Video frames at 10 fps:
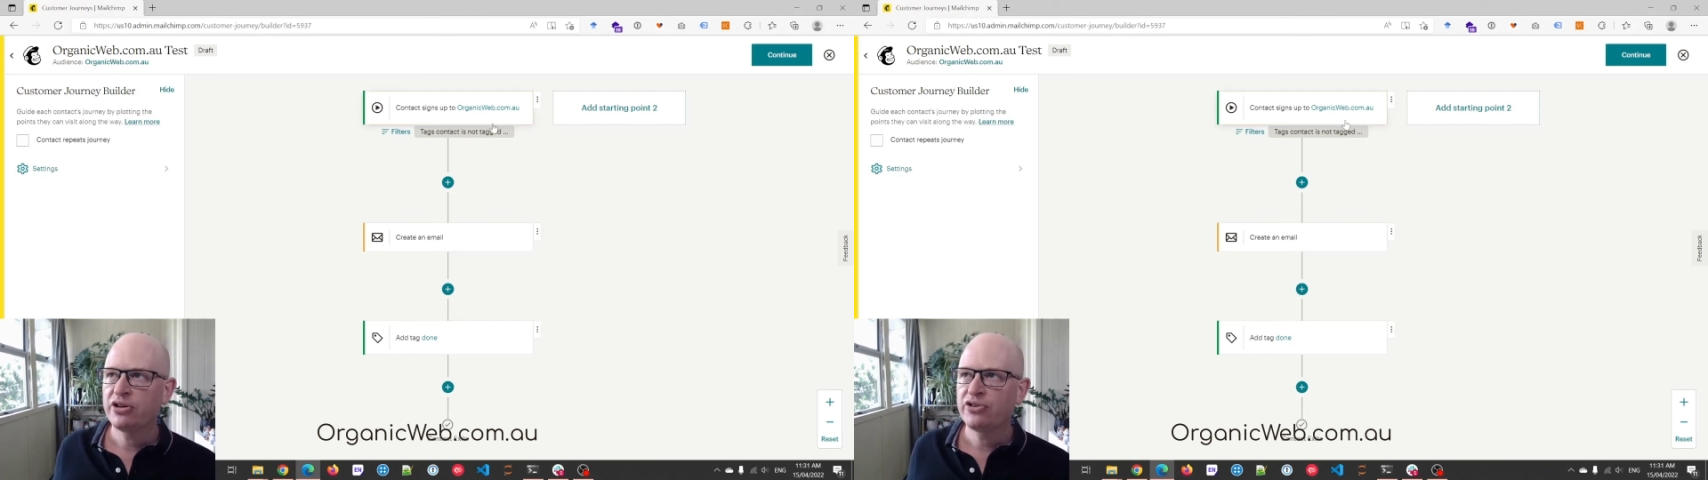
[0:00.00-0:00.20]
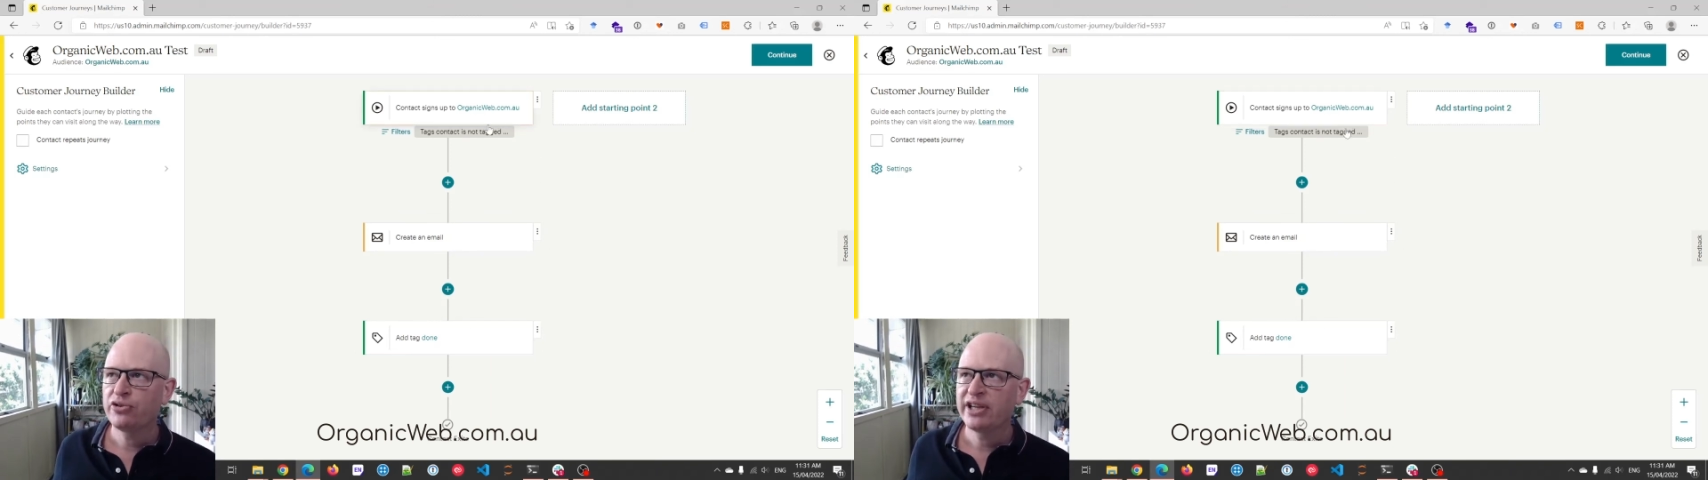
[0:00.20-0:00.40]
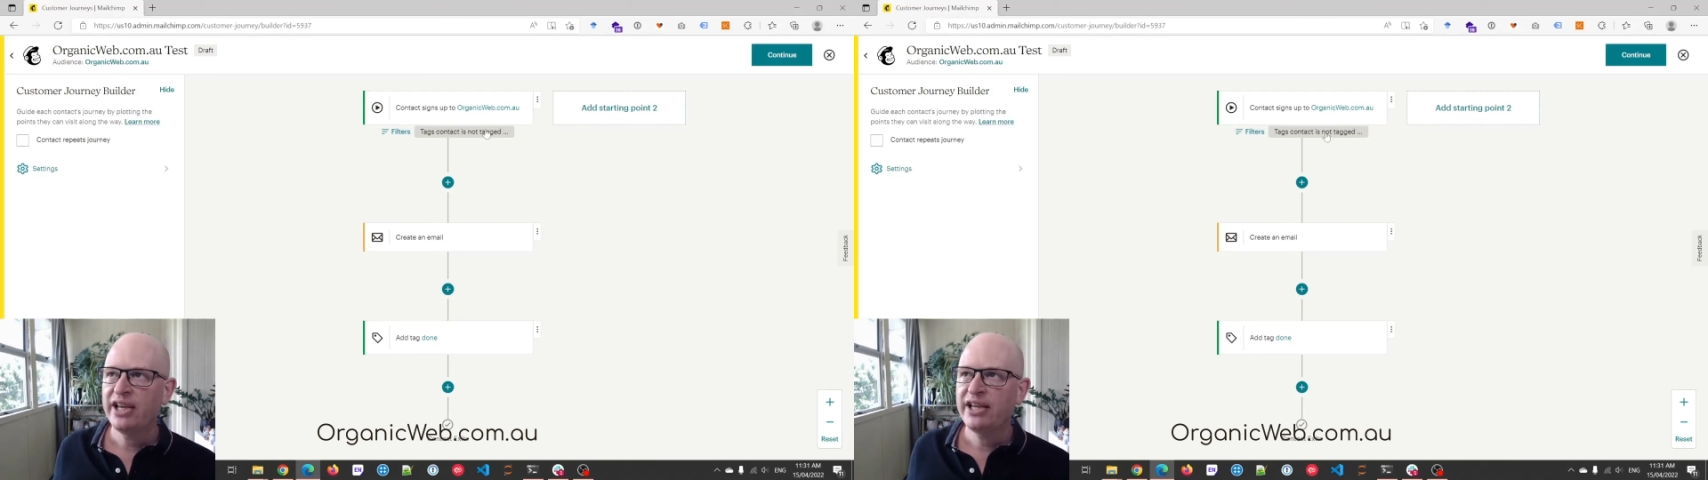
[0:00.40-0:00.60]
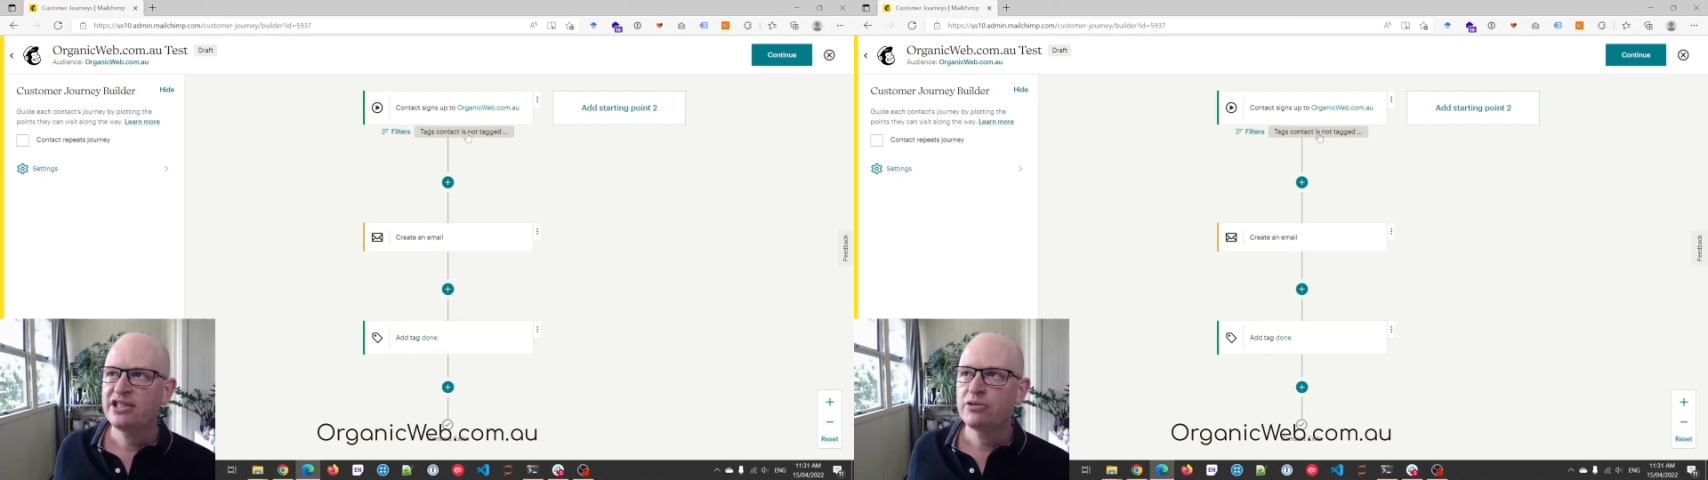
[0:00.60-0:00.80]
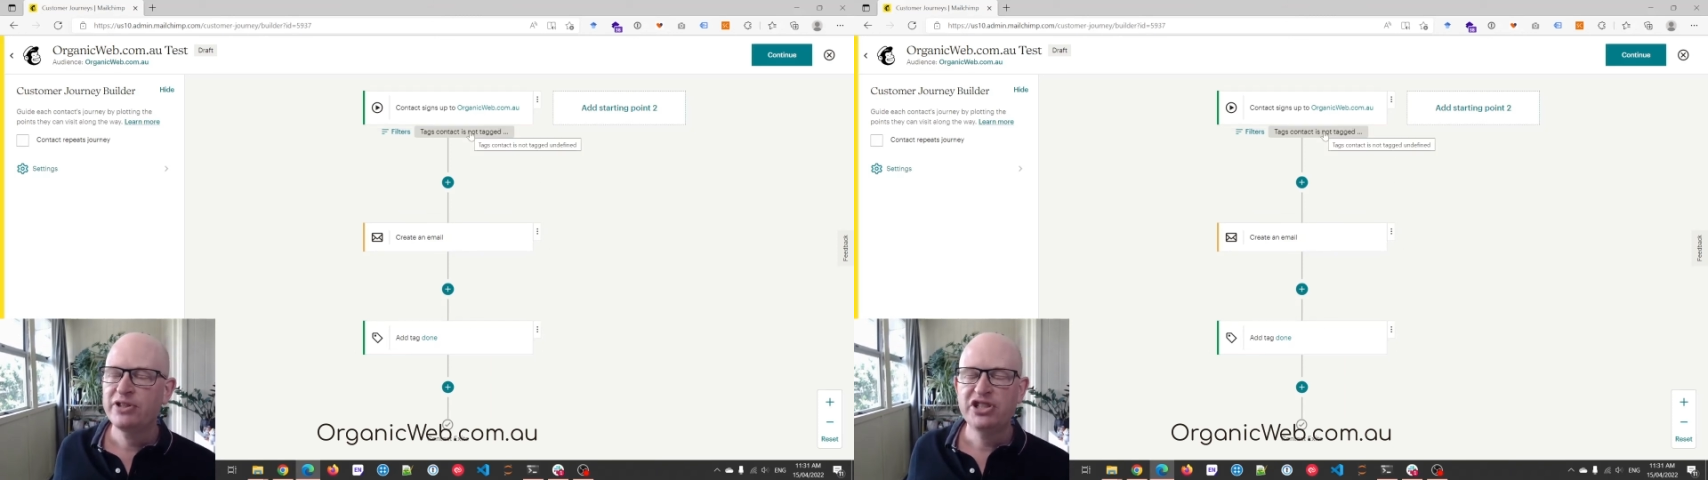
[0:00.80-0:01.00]
through again.
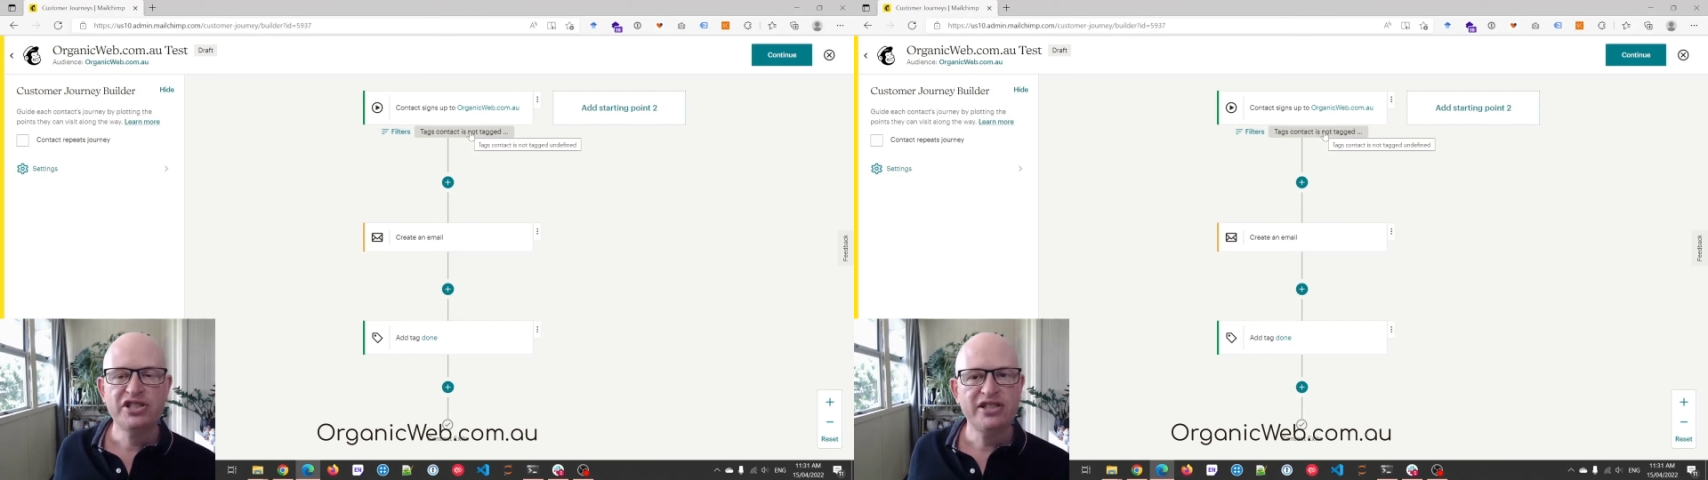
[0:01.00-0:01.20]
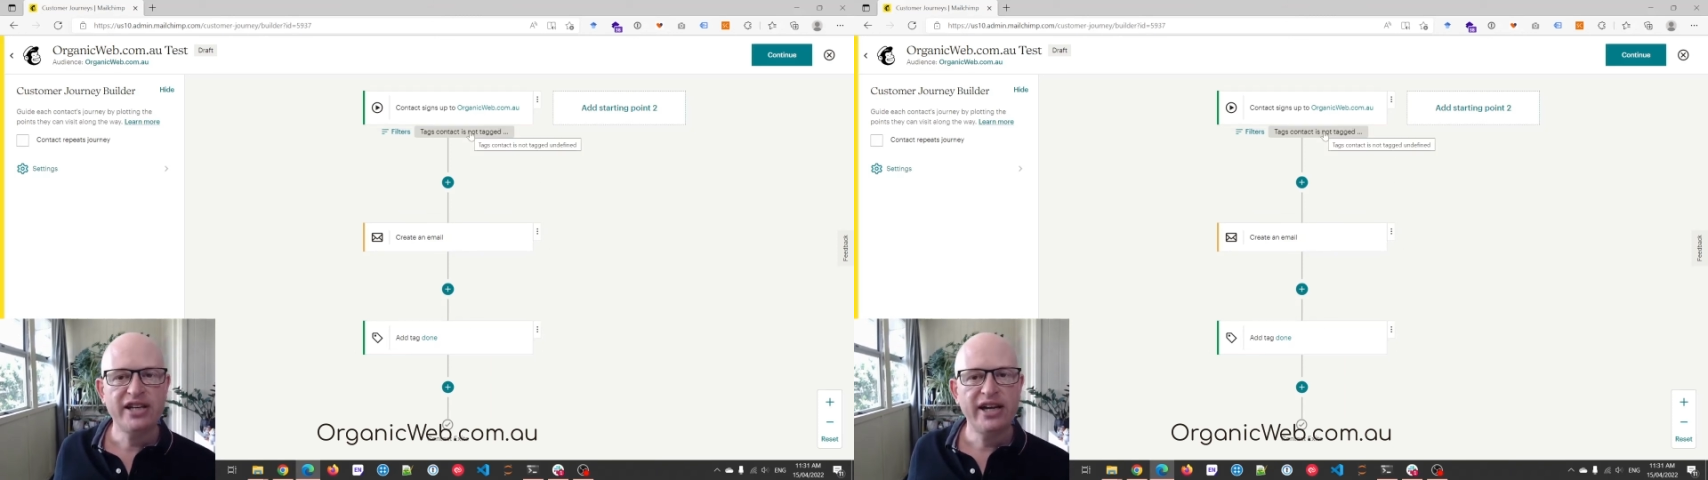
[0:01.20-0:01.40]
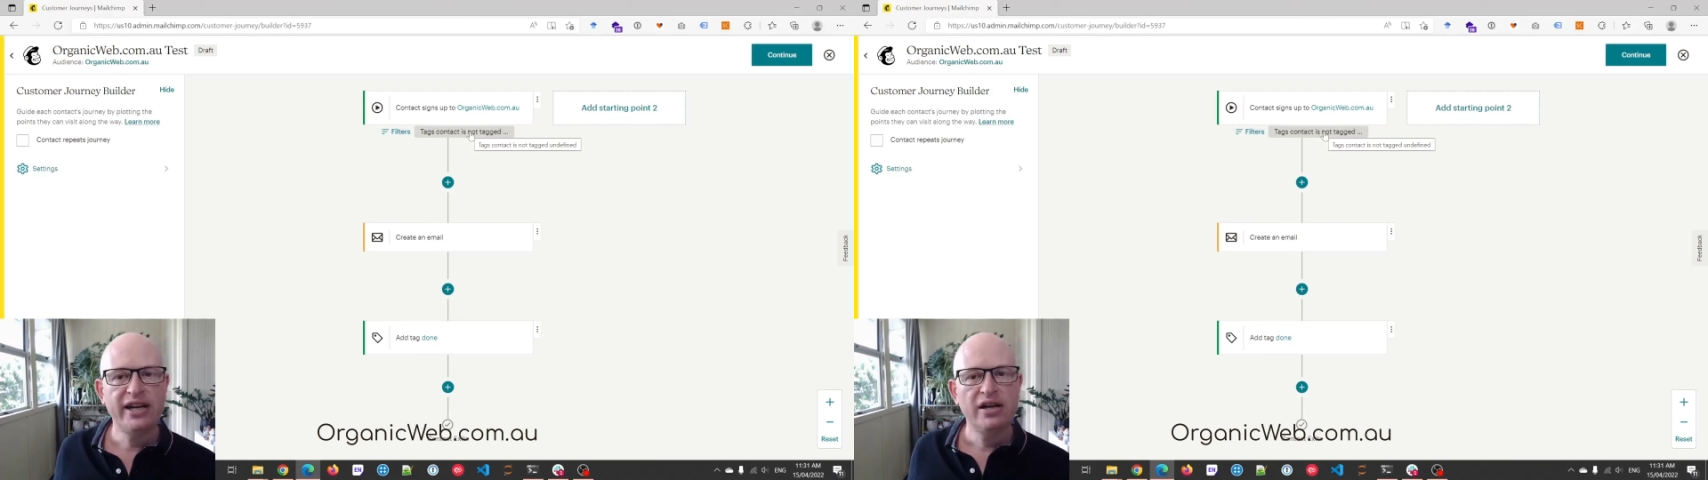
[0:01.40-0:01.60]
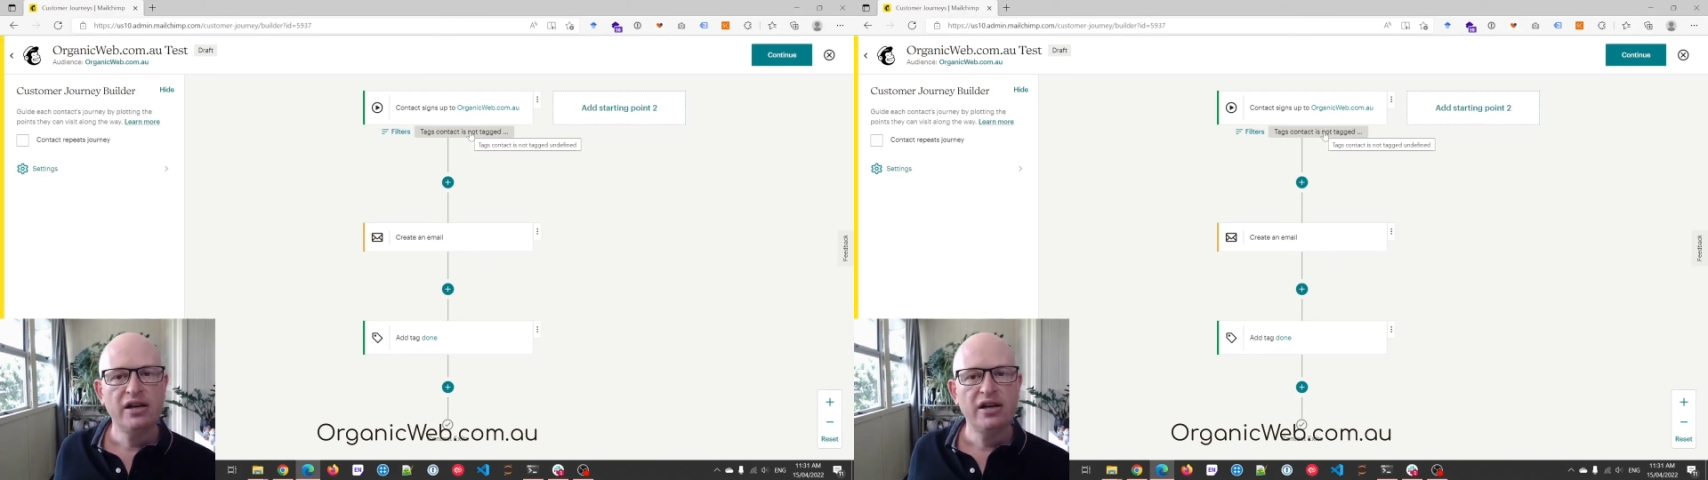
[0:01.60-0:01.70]
So we just say,